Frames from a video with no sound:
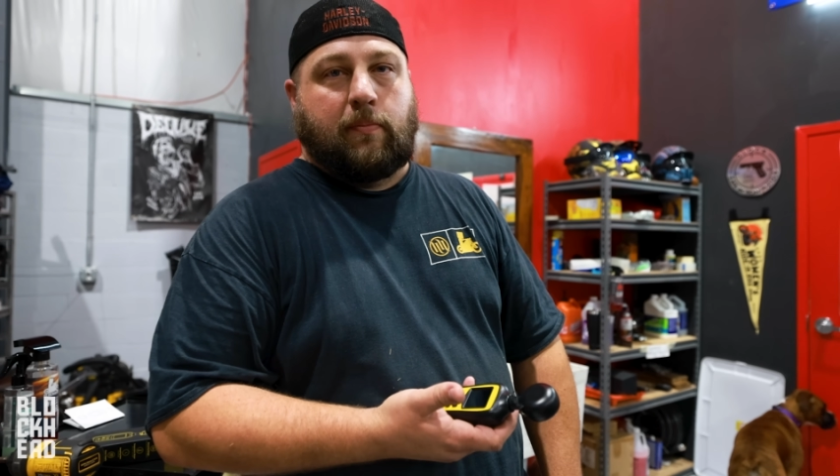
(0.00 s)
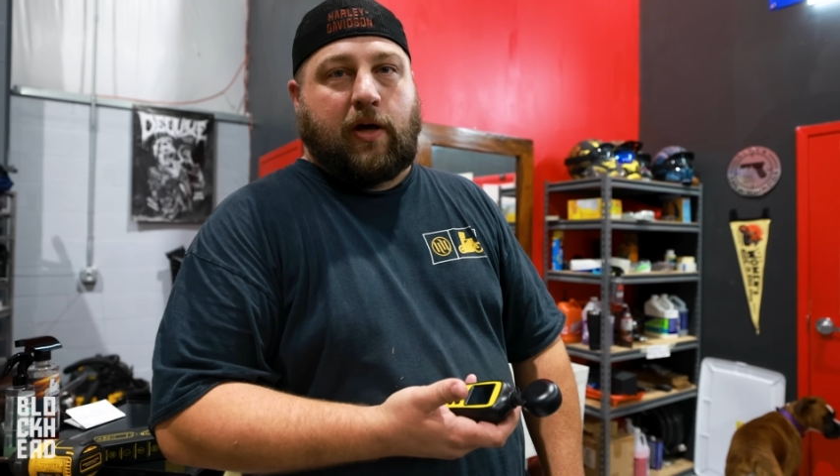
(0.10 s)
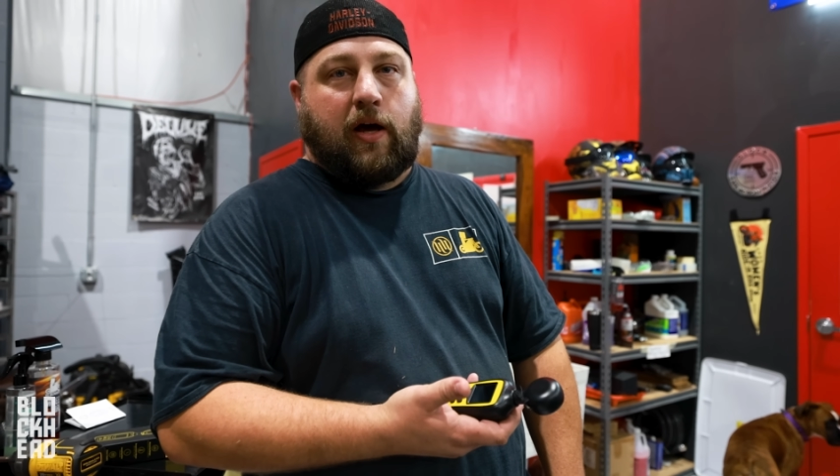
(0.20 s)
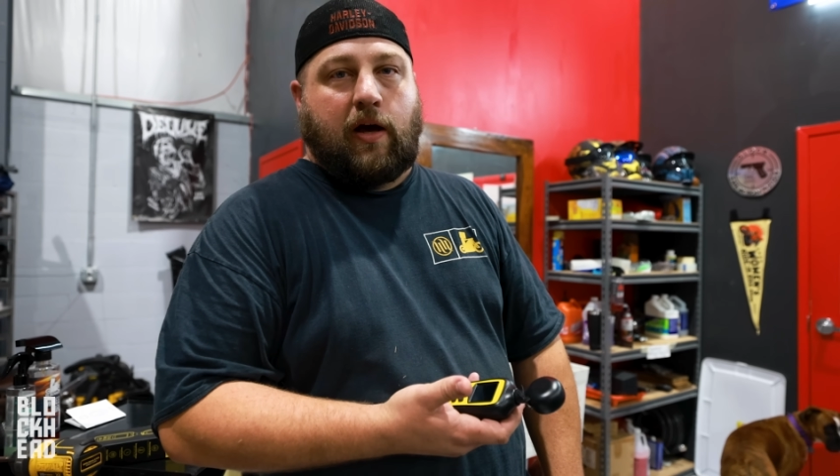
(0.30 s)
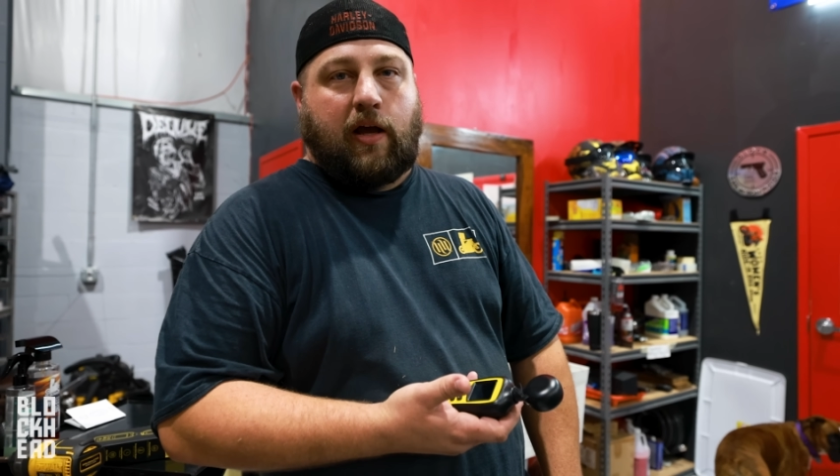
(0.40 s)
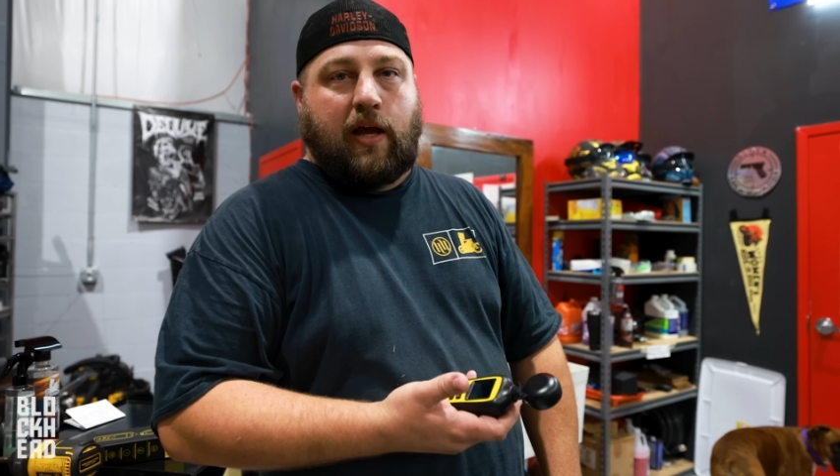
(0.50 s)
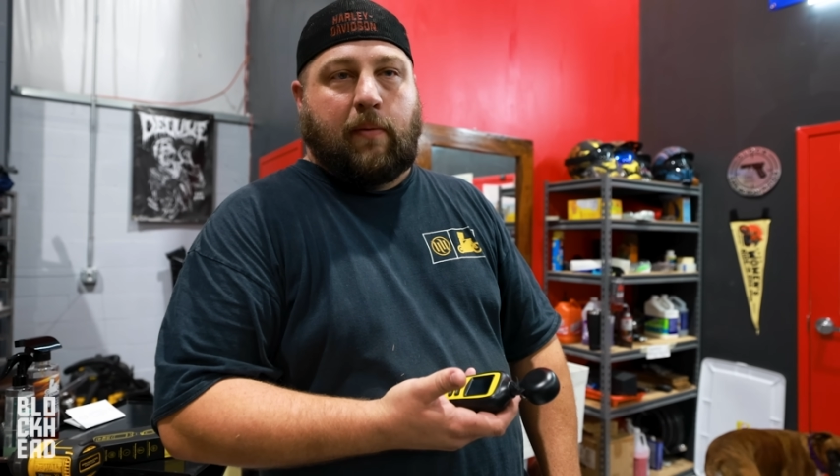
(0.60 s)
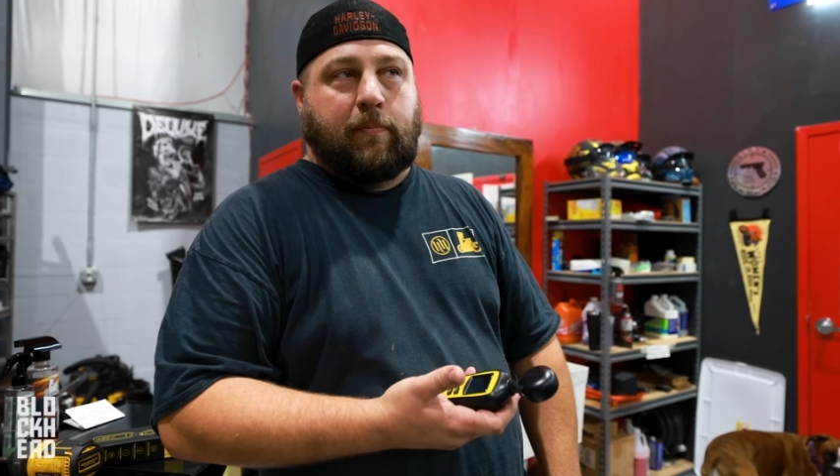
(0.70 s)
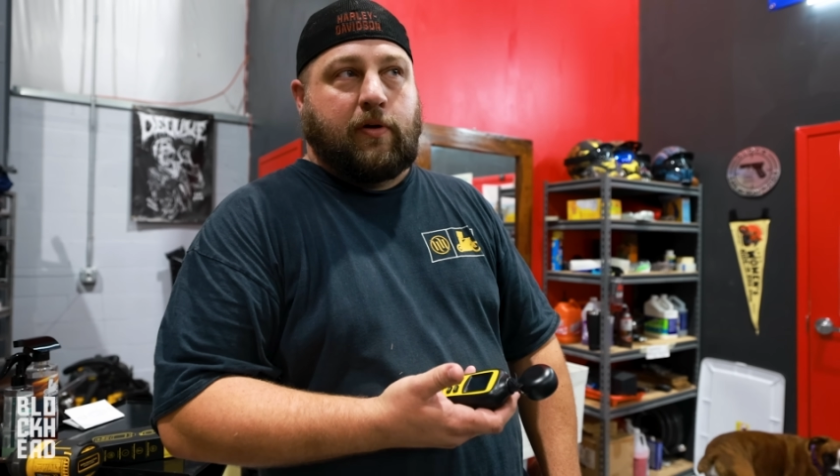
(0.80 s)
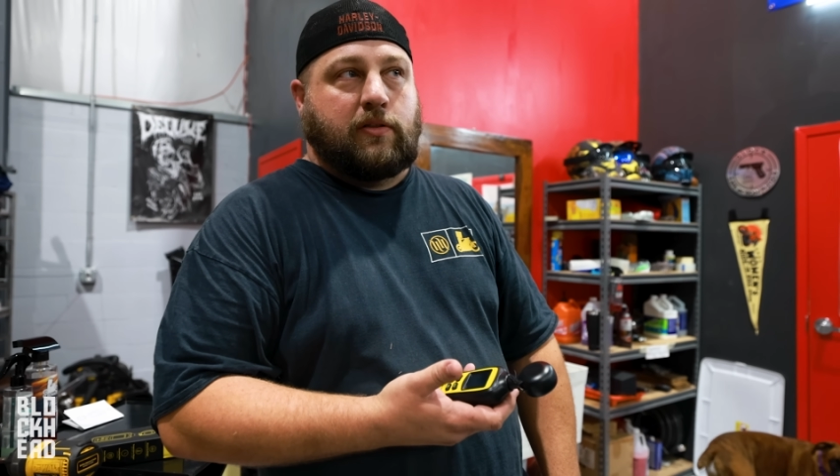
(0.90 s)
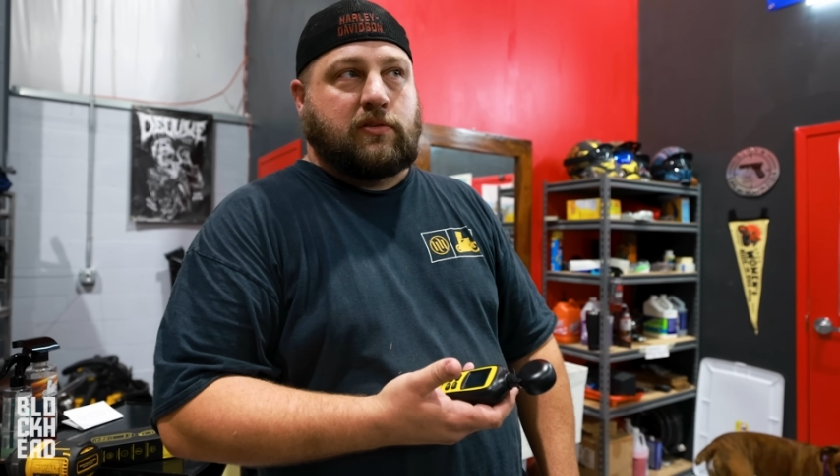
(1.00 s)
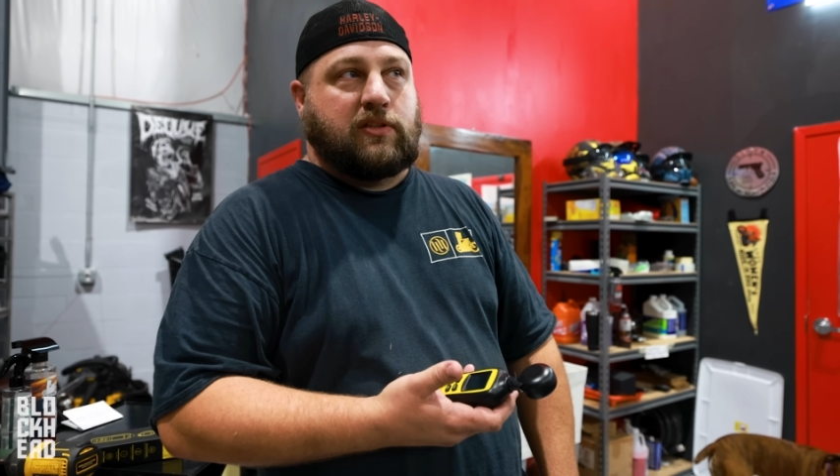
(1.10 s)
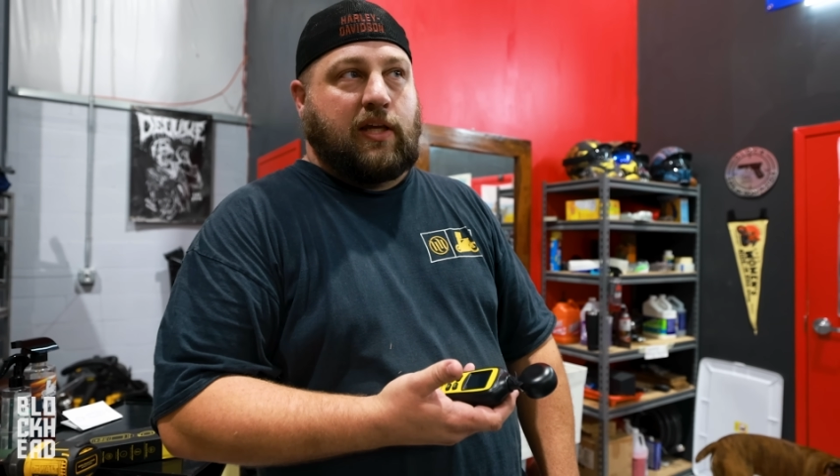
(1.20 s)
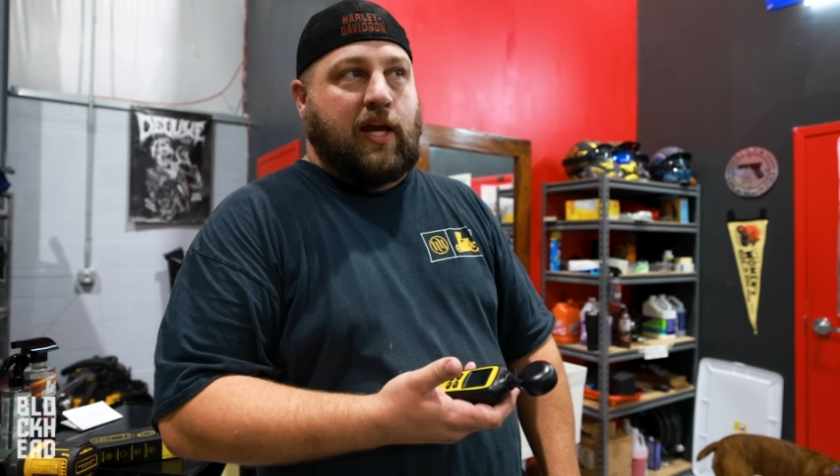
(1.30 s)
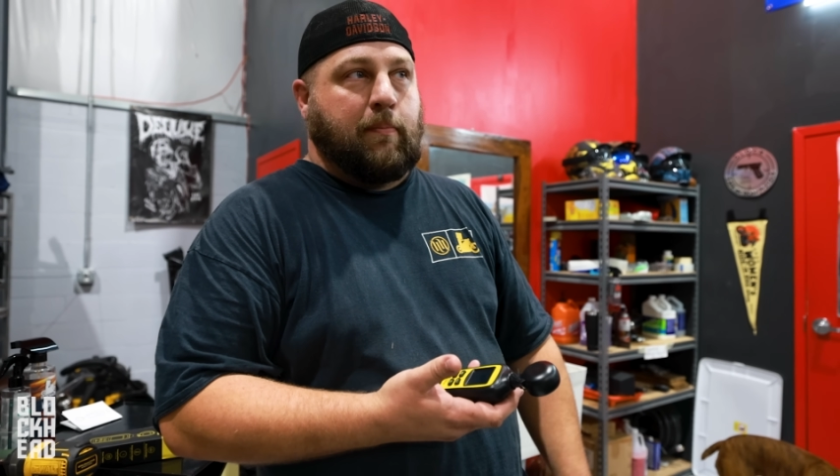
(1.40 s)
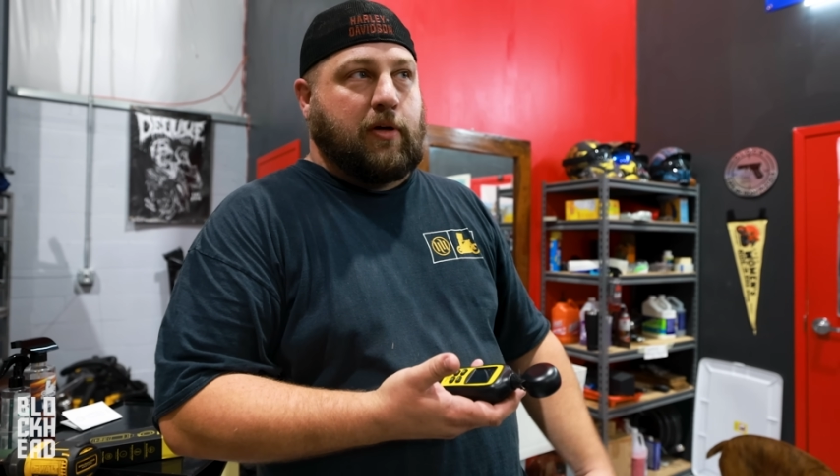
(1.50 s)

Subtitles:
the Baja output and see how